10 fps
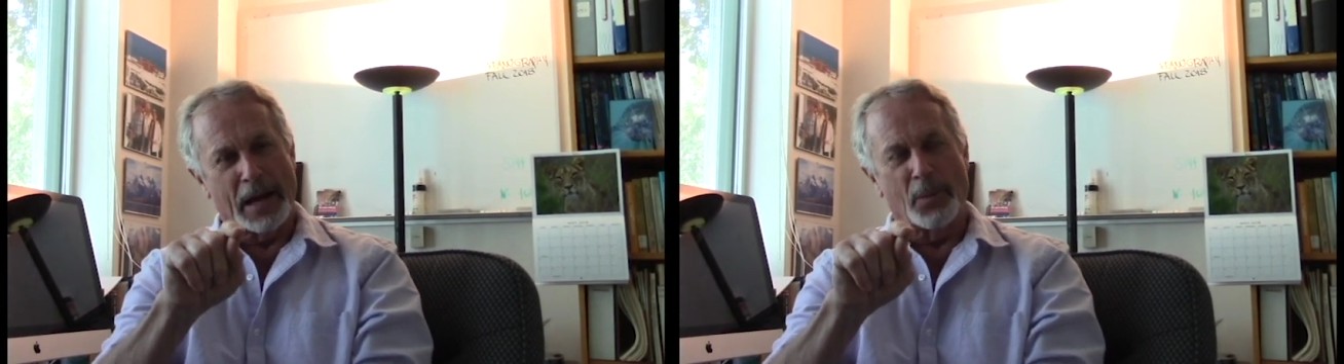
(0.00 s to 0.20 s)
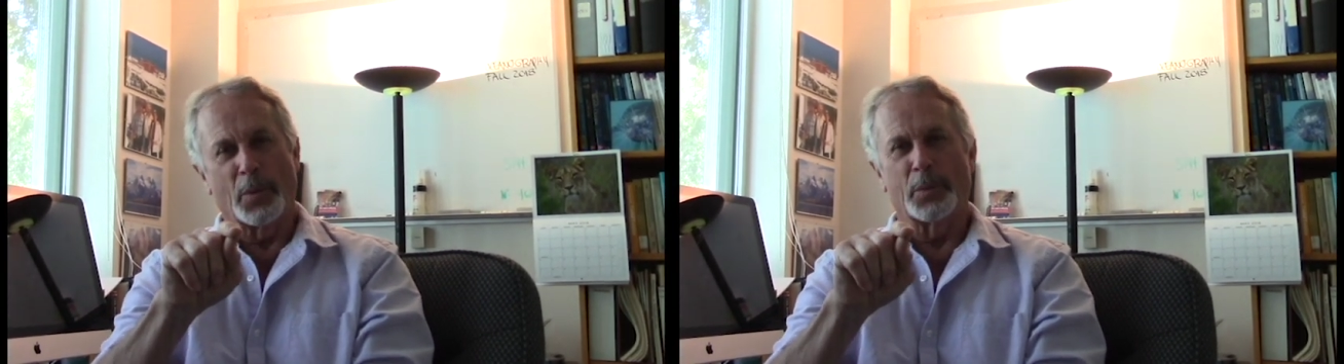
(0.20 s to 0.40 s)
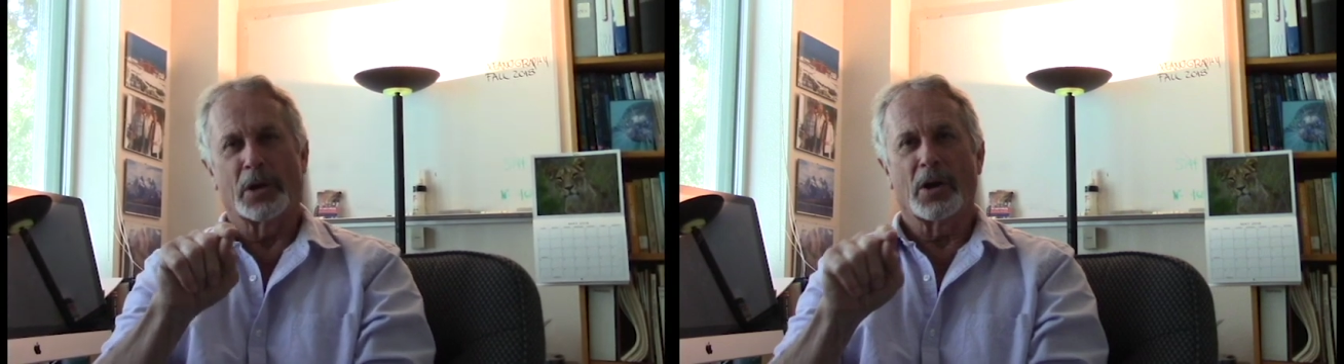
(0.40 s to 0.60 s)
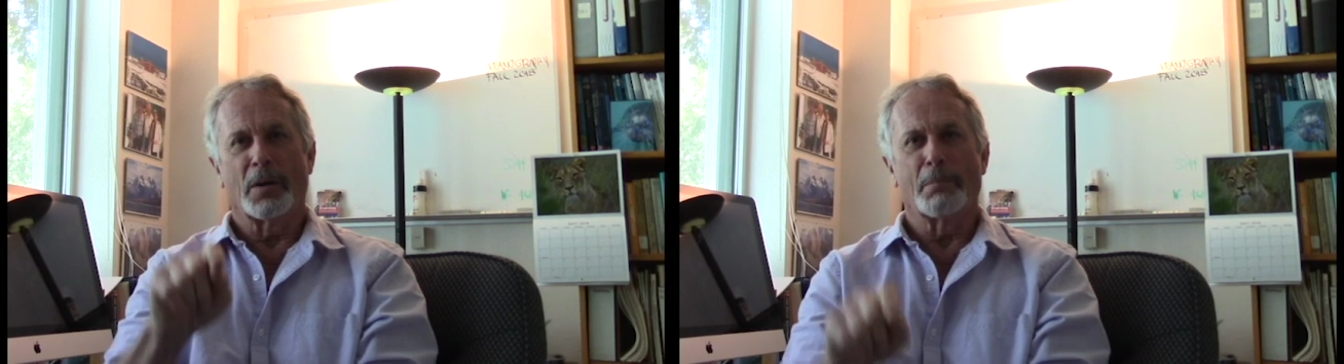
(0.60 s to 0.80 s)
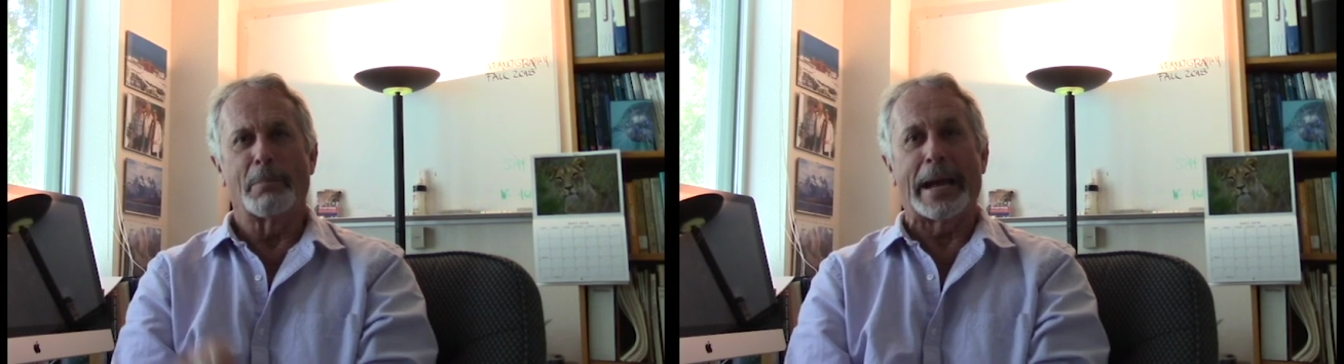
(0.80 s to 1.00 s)
what we
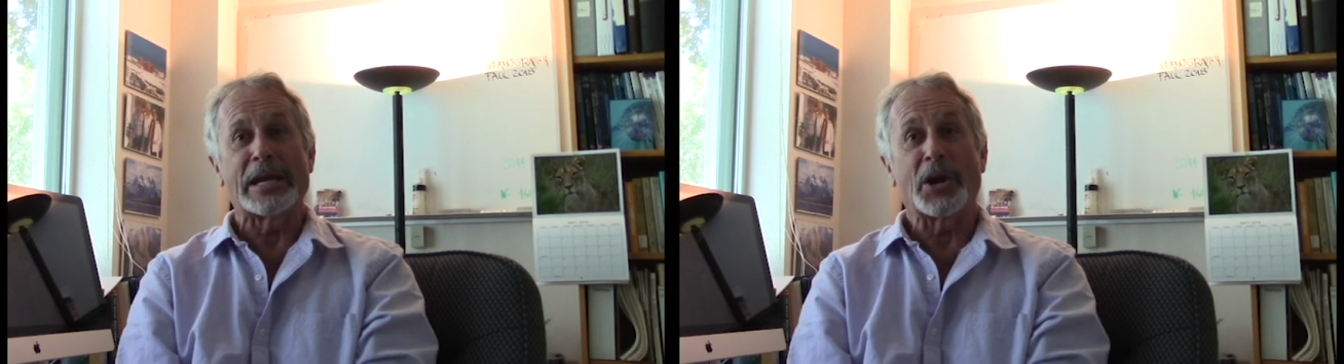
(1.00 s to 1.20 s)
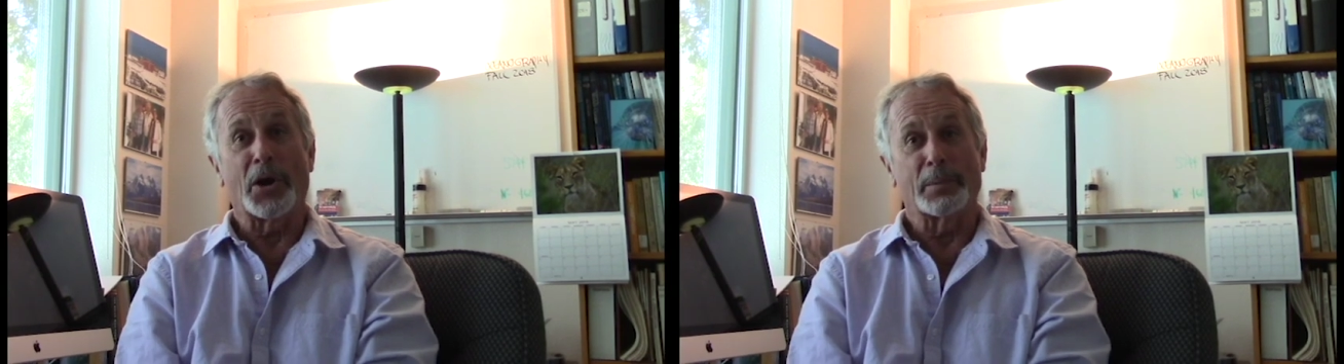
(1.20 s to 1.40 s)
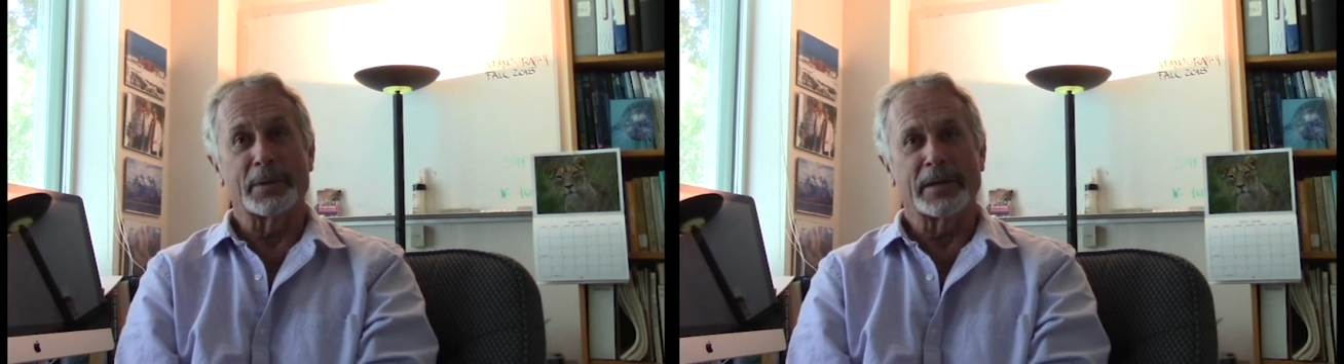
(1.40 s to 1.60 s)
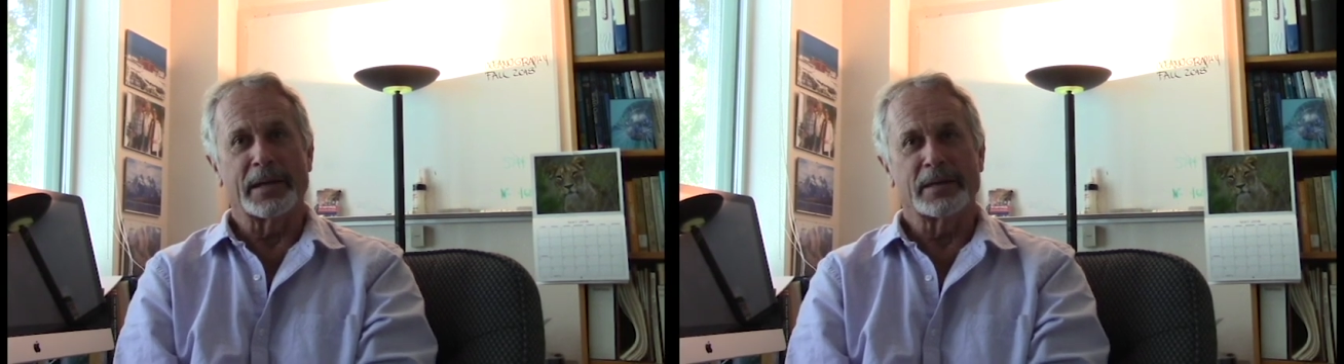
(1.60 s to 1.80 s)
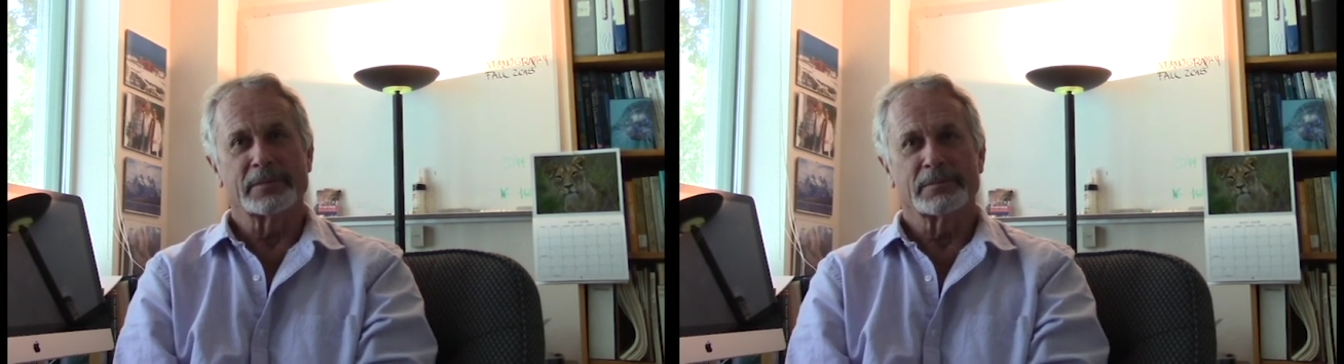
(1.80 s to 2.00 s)
call
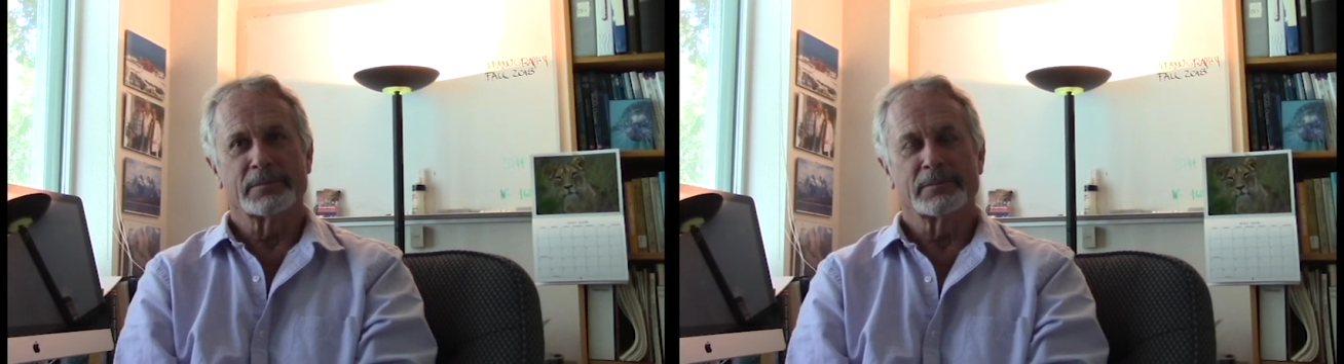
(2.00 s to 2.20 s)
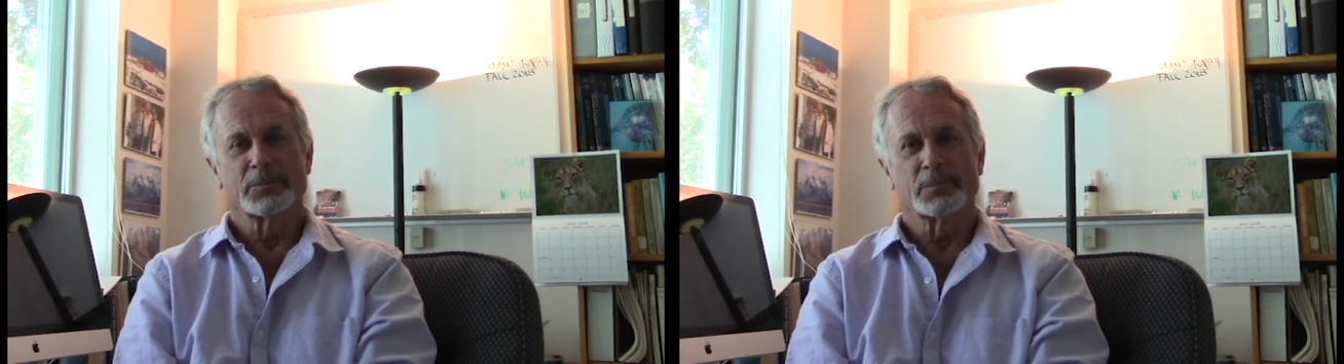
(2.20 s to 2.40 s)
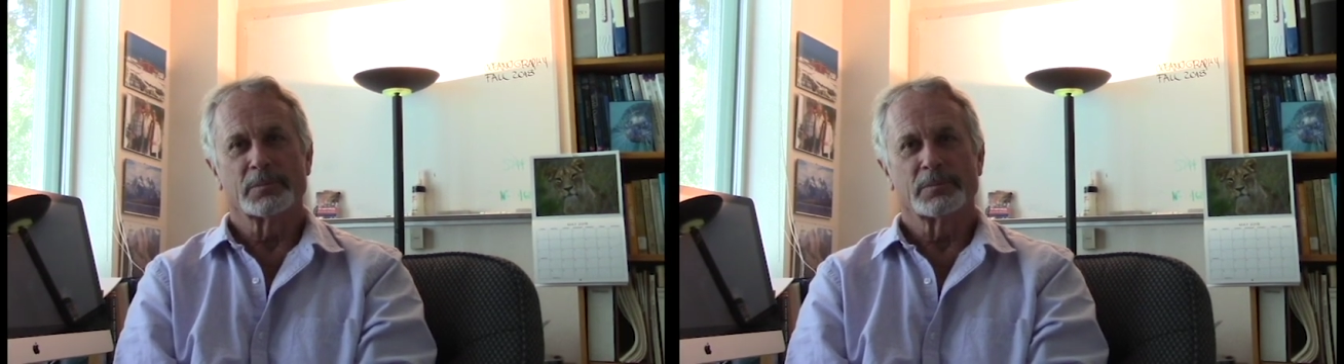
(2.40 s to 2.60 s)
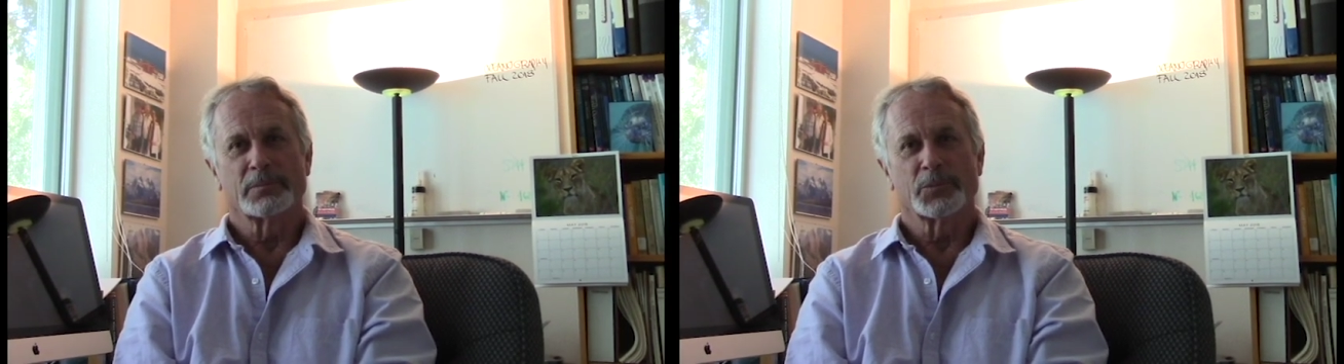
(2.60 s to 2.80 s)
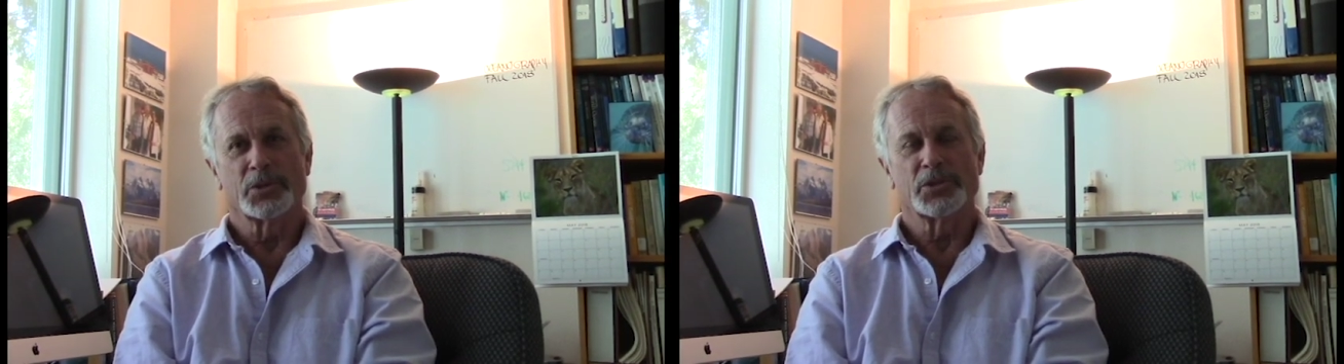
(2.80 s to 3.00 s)
bicarbonate,
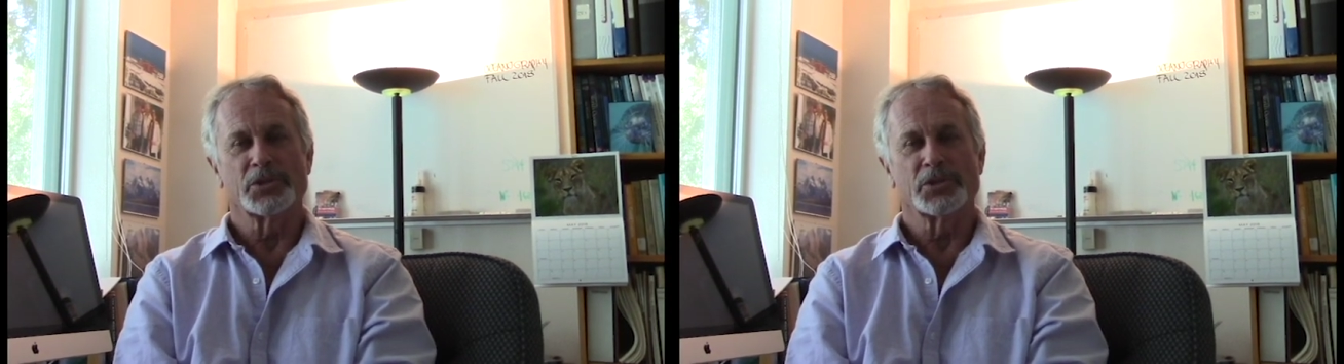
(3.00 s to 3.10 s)
which